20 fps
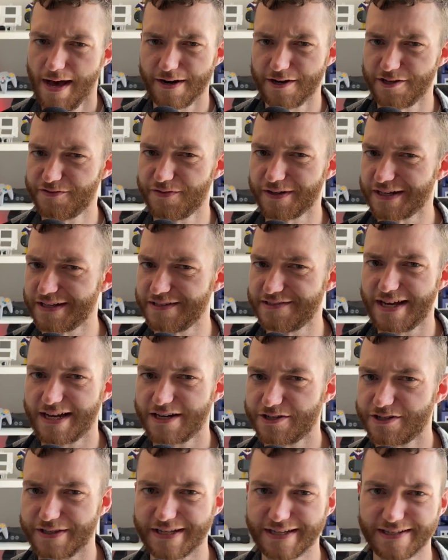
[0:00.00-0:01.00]
And it's funny, it's
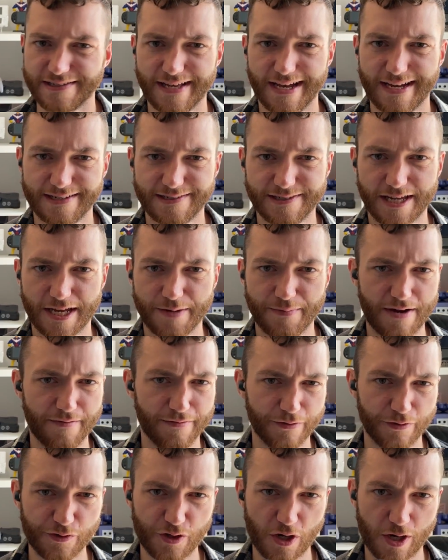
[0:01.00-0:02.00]
actually the exact same
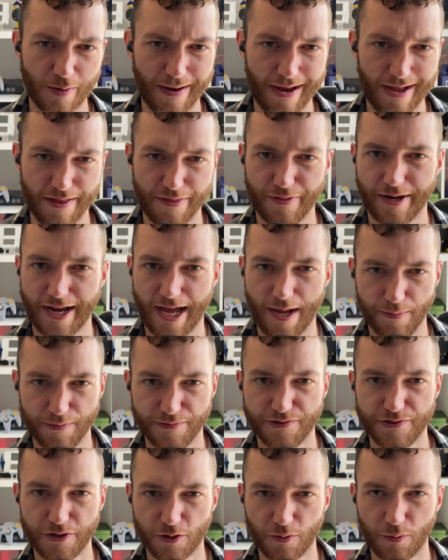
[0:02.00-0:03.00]
evolutionary path that Apple
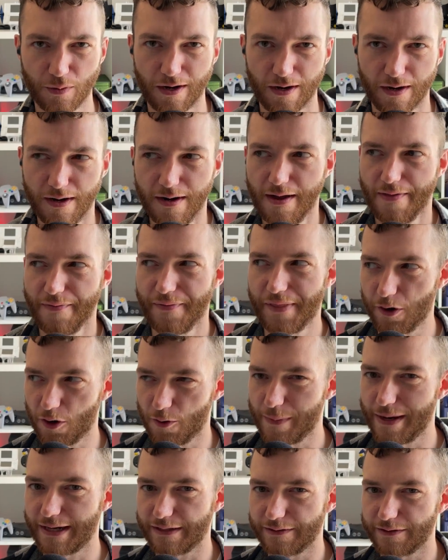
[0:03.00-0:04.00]
took, where they
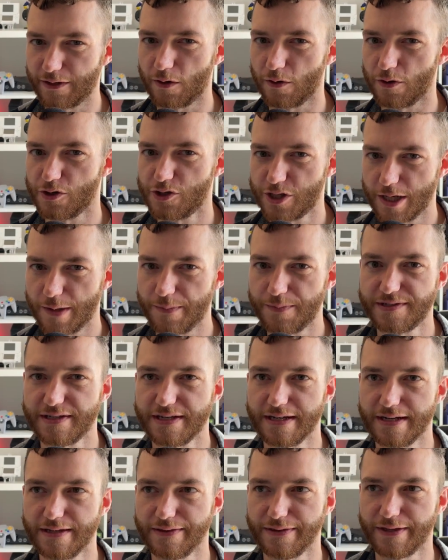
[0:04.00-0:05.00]
were making their own chips
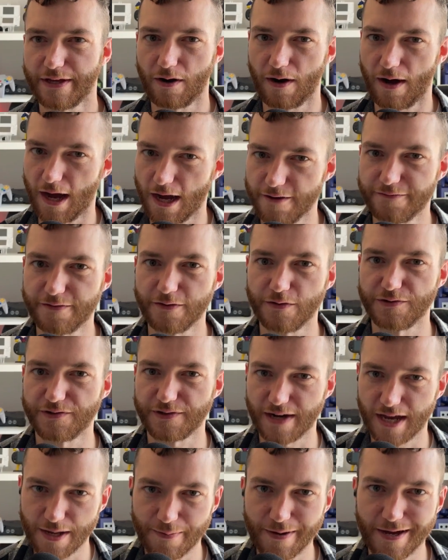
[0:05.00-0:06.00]
in their iPhones
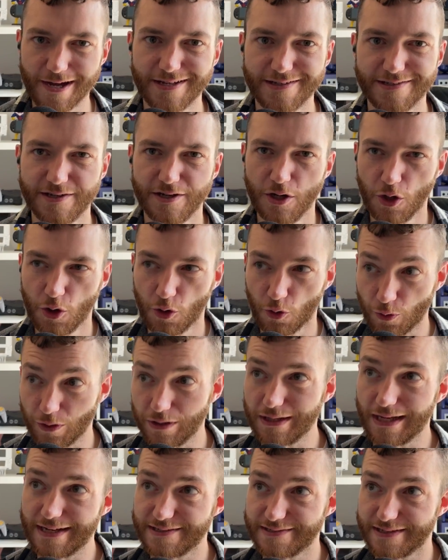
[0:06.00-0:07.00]
and iPads,
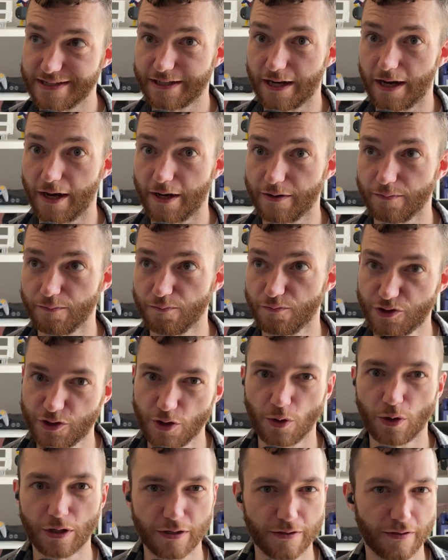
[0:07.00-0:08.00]
realized they'd gotten
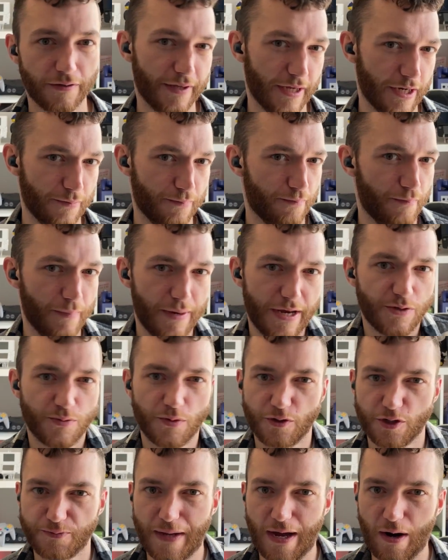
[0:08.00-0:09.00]
so good that they may as
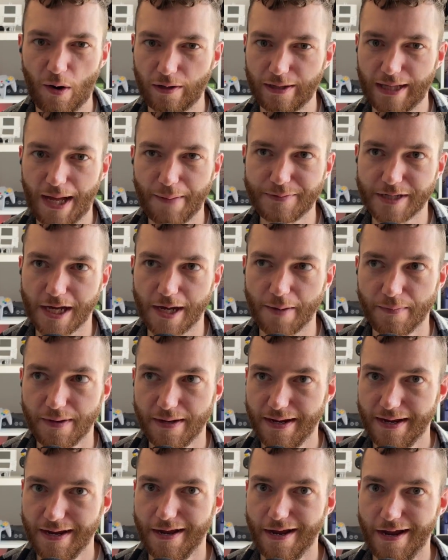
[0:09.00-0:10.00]
well just power a laptop.
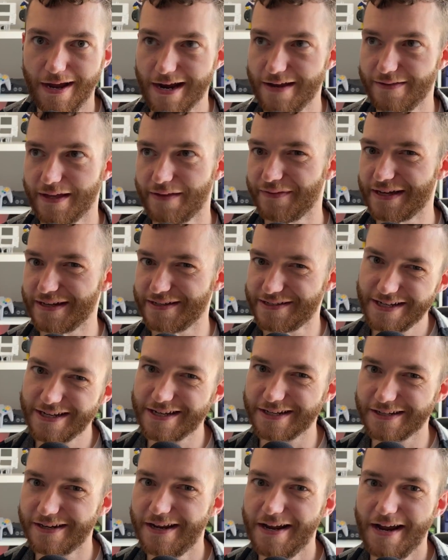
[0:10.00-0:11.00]
And then they
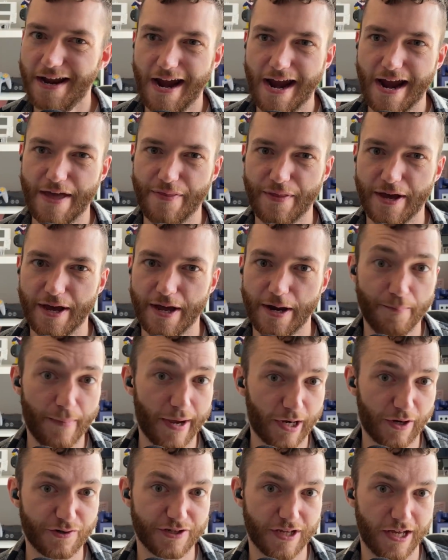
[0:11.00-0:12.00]
did, and then
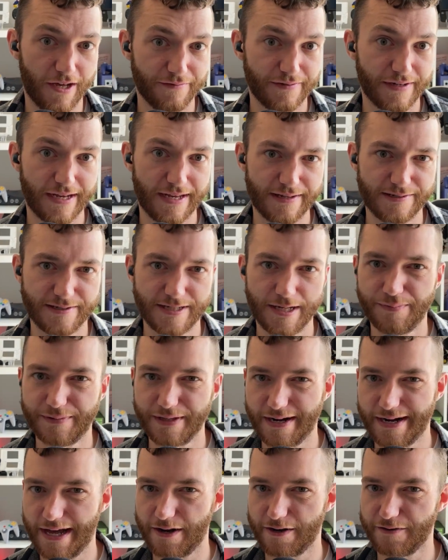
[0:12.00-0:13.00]
Microsoft has dipped
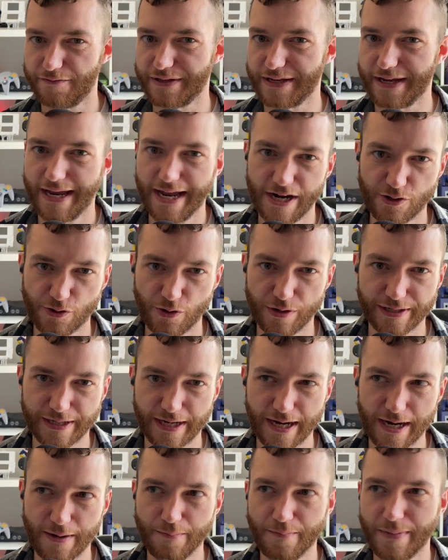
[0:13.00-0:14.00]
in and out of the Android
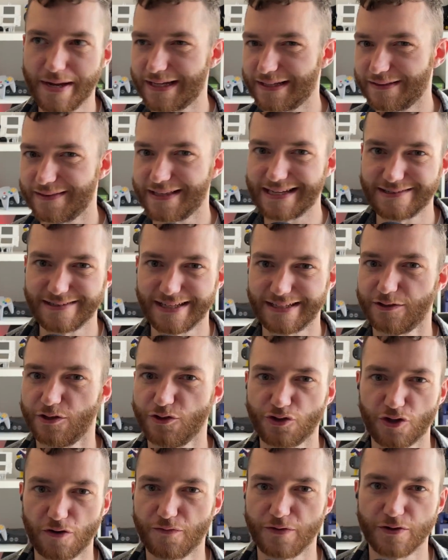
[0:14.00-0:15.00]
game, making things like the
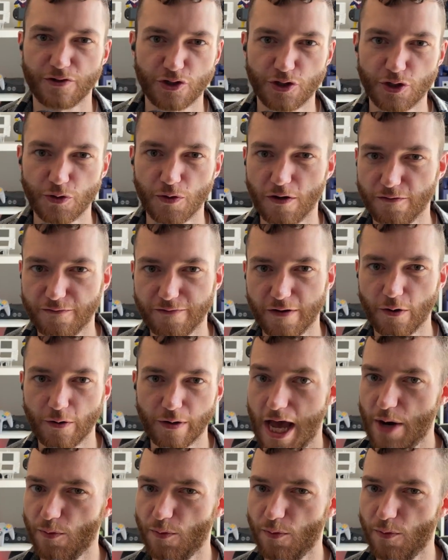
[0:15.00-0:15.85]
Surface Duo phone.